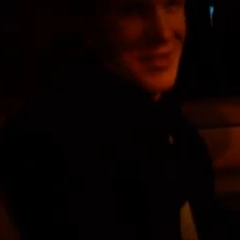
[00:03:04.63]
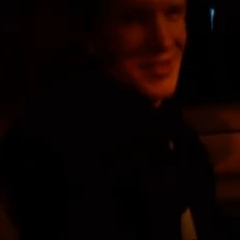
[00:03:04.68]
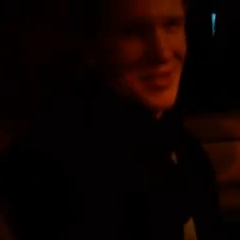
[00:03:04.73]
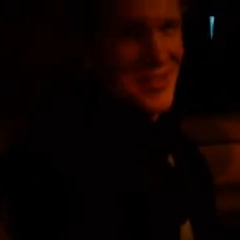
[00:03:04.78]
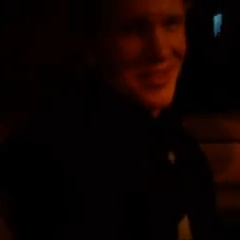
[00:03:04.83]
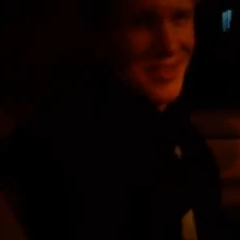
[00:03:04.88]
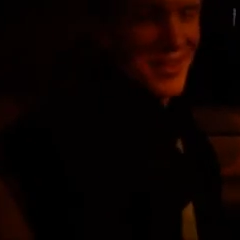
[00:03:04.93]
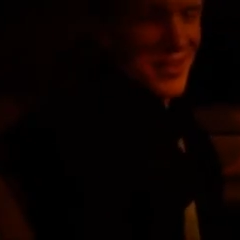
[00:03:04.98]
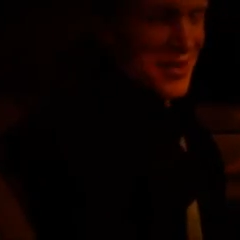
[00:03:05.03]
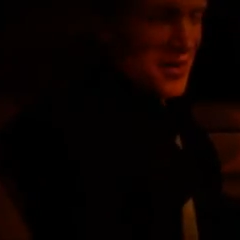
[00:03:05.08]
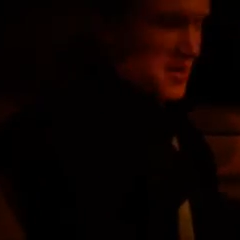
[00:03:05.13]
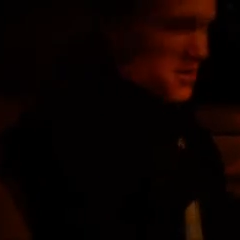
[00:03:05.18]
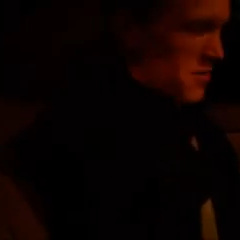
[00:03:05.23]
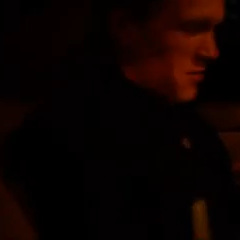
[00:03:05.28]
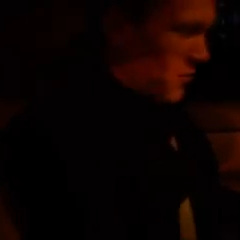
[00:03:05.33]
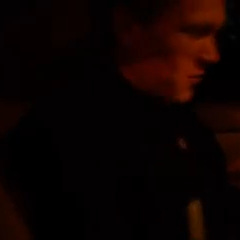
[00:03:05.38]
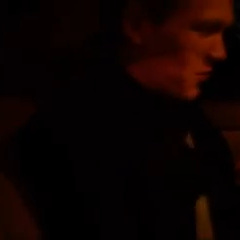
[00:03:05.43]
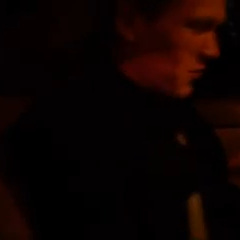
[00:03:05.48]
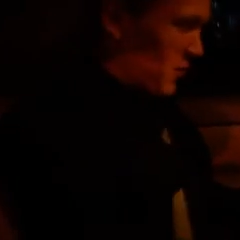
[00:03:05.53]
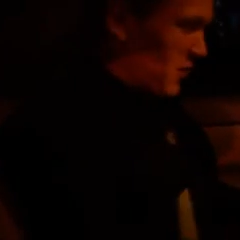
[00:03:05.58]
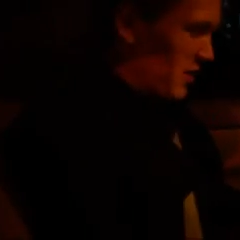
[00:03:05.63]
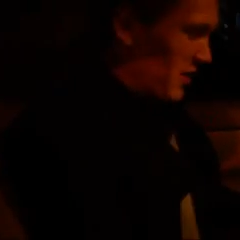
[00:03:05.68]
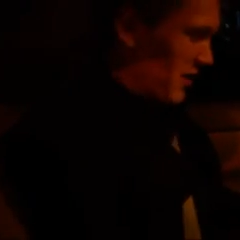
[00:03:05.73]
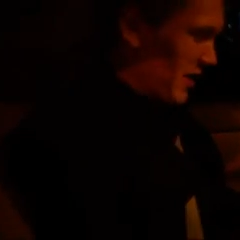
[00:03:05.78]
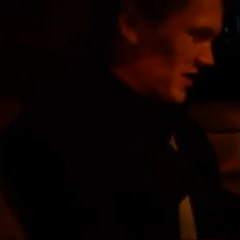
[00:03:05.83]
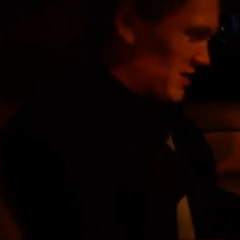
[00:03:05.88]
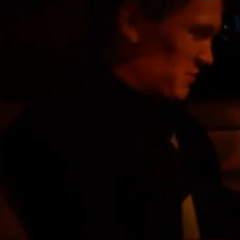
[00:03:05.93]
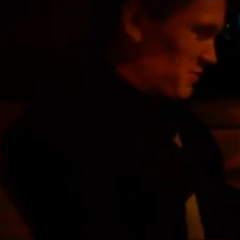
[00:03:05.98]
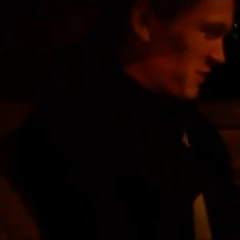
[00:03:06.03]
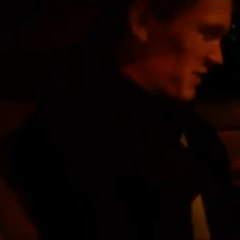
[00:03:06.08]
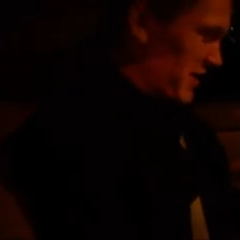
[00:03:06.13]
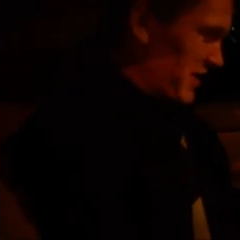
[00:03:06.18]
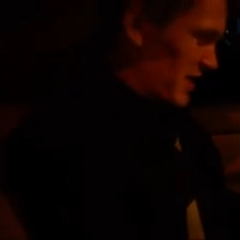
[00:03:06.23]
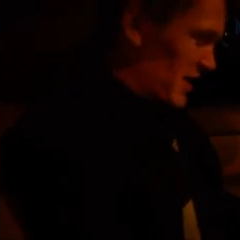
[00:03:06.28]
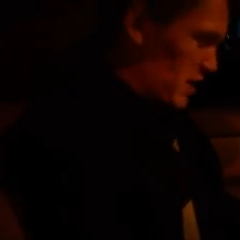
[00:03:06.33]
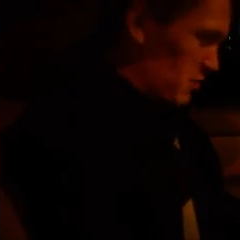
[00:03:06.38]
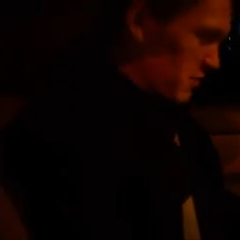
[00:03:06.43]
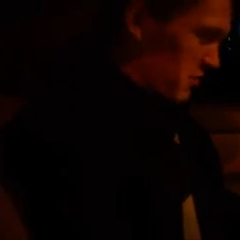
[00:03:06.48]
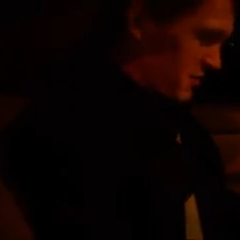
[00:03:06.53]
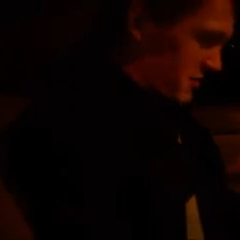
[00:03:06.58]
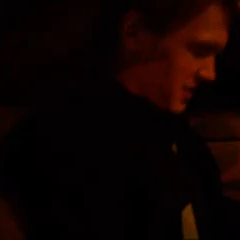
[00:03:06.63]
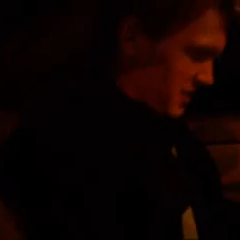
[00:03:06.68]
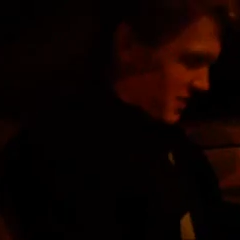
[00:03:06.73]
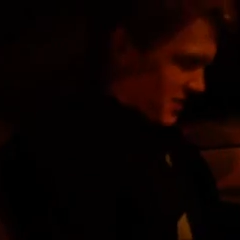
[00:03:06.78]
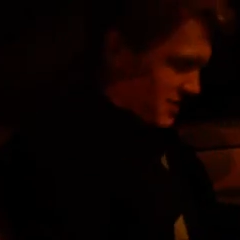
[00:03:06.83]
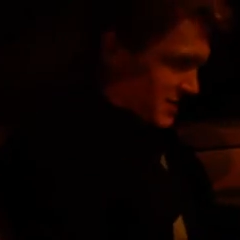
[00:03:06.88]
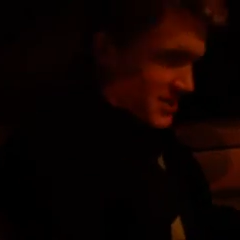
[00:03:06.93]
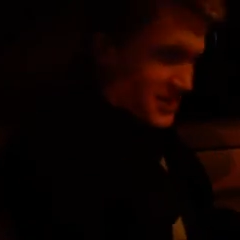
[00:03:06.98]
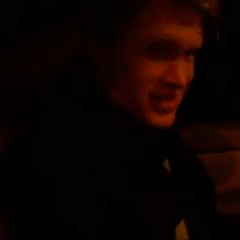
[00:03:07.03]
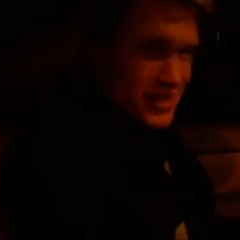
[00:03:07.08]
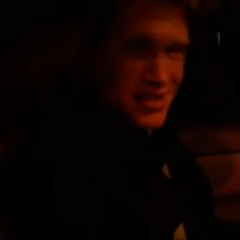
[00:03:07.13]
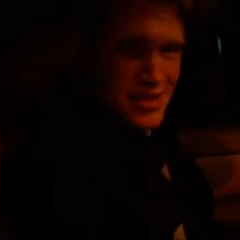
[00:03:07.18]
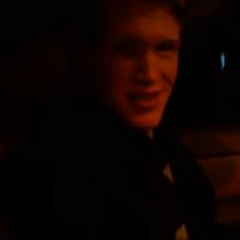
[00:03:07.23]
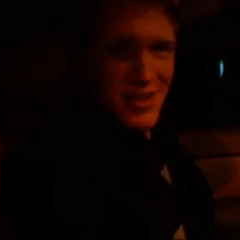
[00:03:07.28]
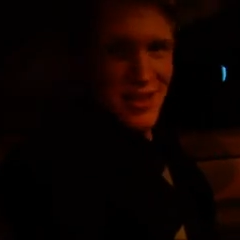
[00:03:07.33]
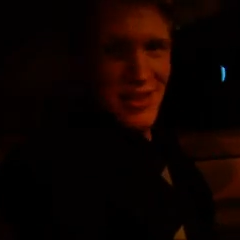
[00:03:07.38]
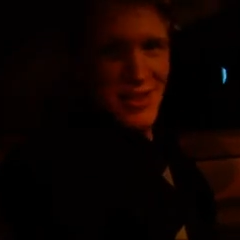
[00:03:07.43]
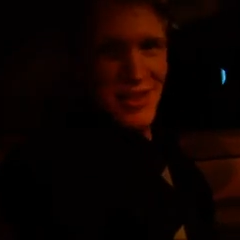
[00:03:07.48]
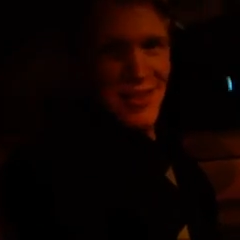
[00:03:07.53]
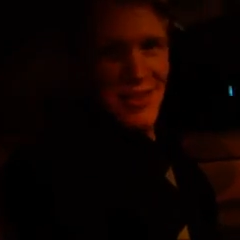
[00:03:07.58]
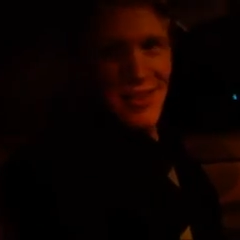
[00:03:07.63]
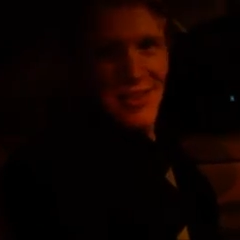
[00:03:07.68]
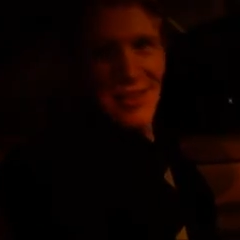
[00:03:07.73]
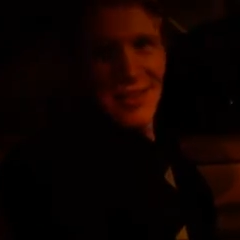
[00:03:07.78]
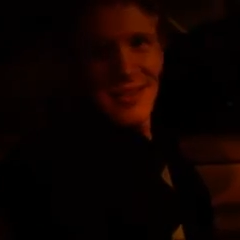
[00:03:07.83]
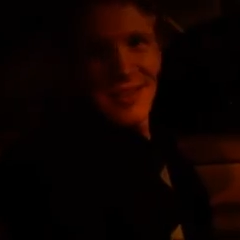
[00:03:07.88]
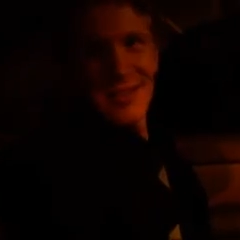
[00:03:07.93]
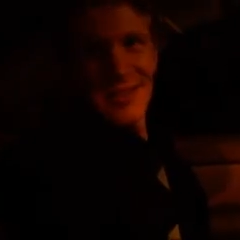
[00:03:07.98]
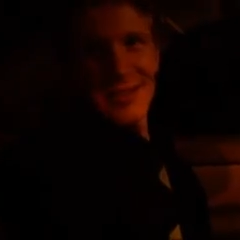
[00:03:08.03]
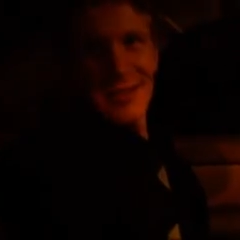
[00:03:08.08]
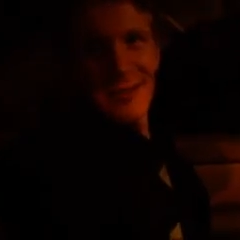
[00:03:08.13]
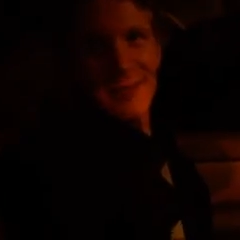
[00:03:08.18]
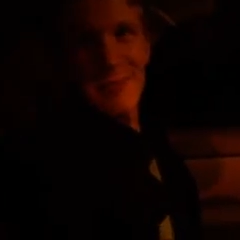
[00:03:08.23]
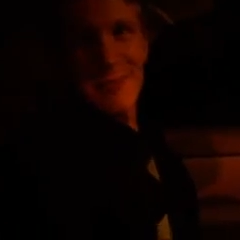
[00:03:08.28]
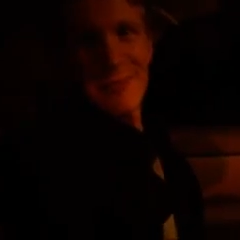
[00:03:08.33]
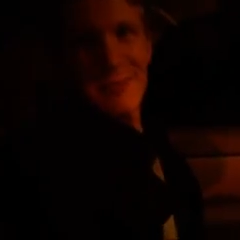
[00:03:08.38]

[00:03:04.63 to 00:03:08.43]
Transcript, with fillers: Oh, we're what ridiculous. has become of us? I don't know. All right.